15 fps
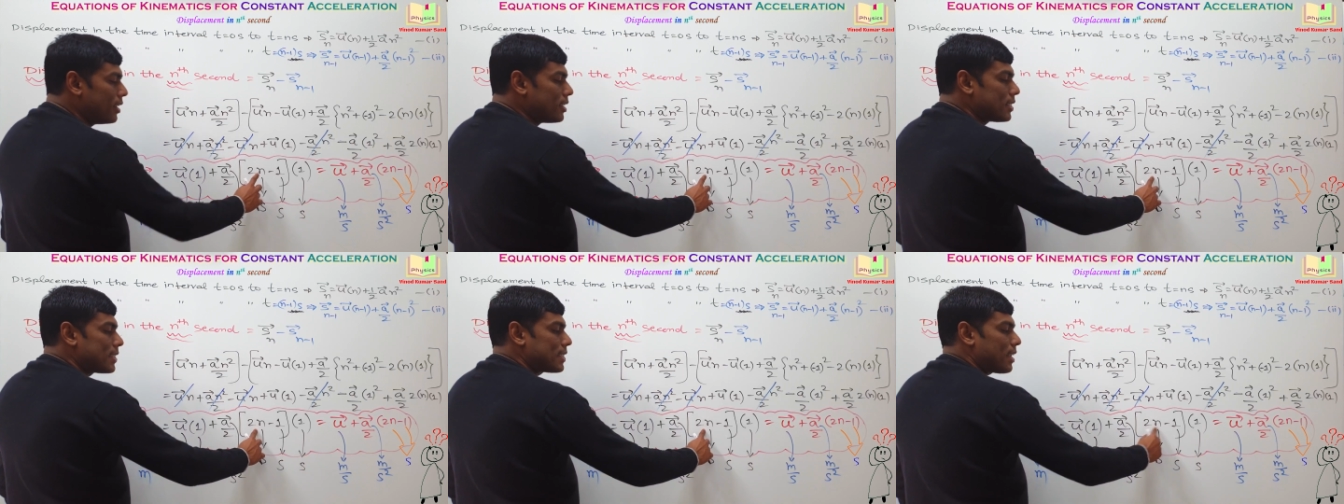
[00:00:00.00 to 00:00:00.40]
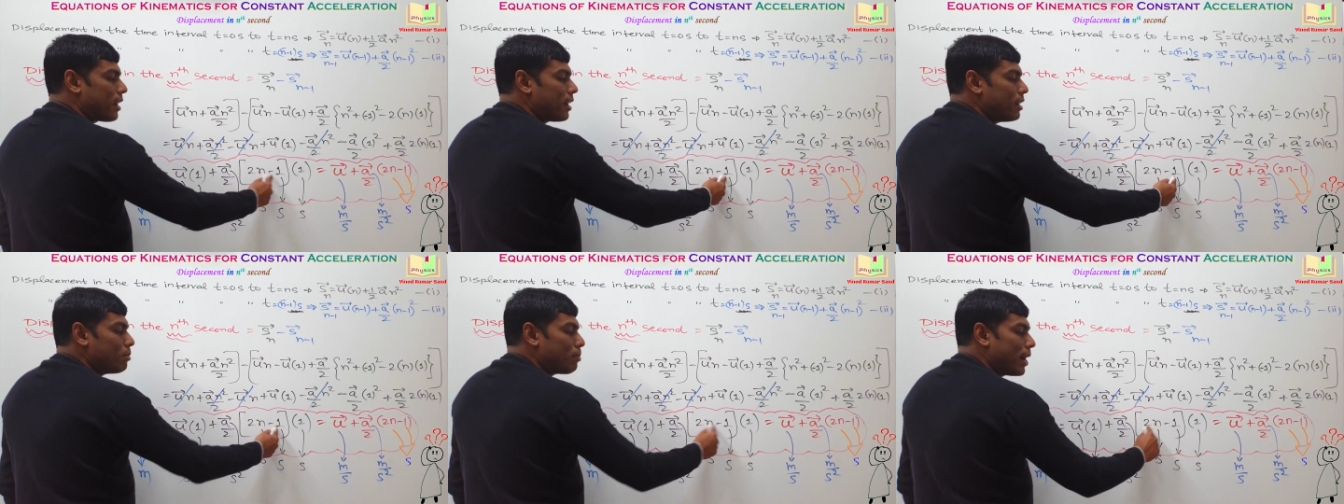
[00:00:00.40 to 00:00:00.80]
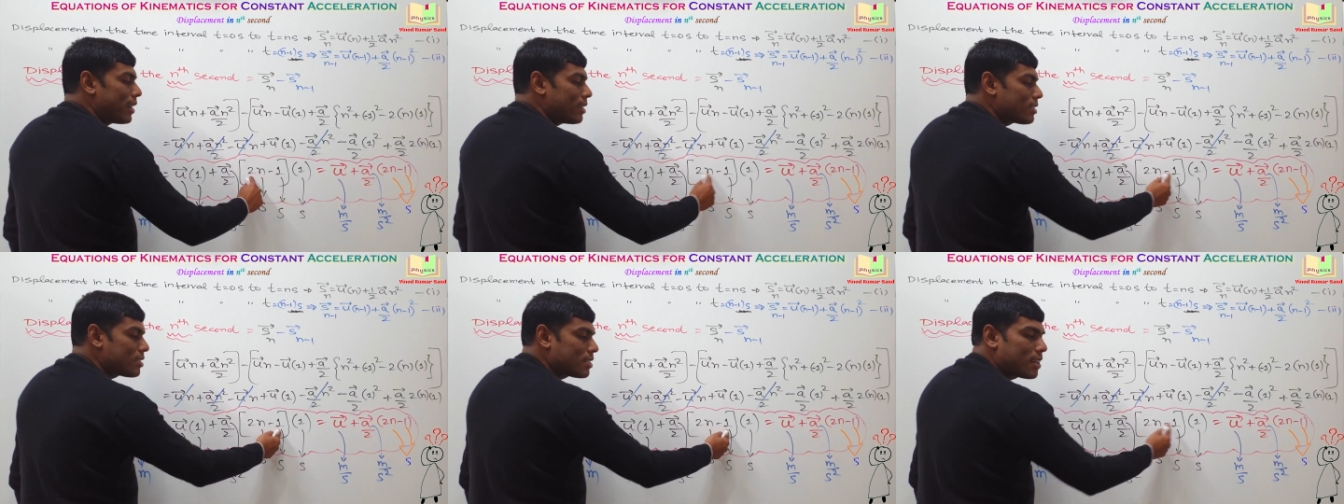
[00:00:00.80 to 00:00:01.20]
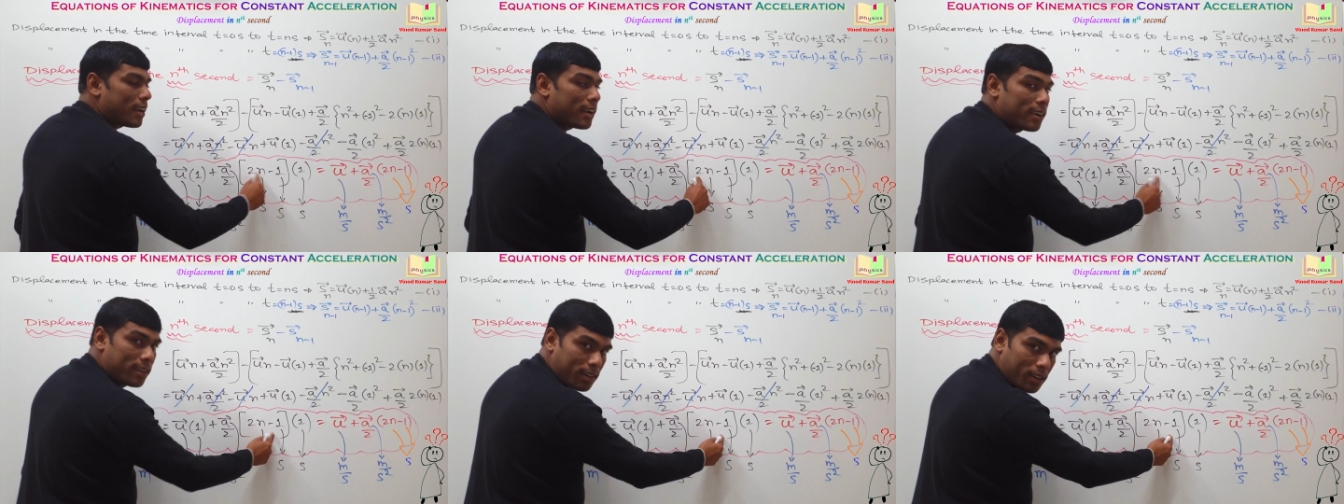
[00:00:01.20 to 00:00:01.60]
Second minus
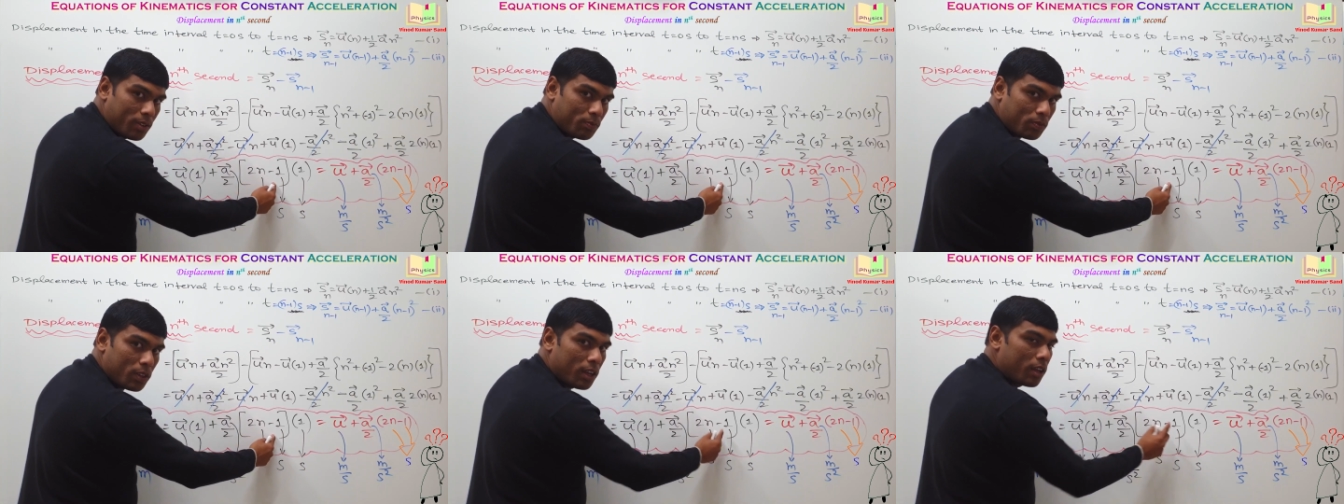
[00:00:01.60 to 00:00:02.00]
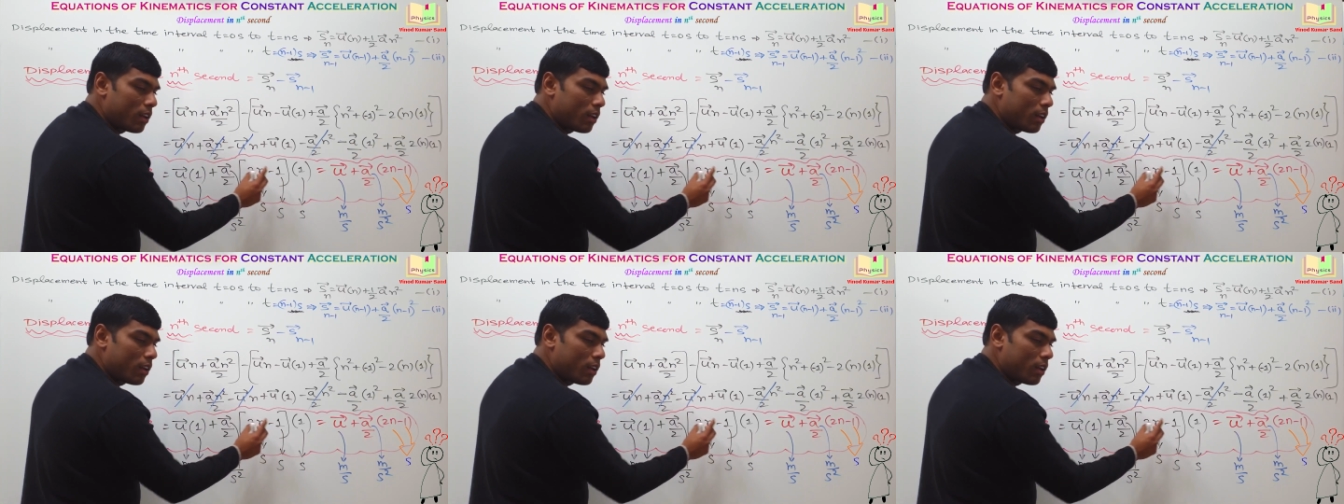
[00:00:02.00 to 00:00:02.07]
second.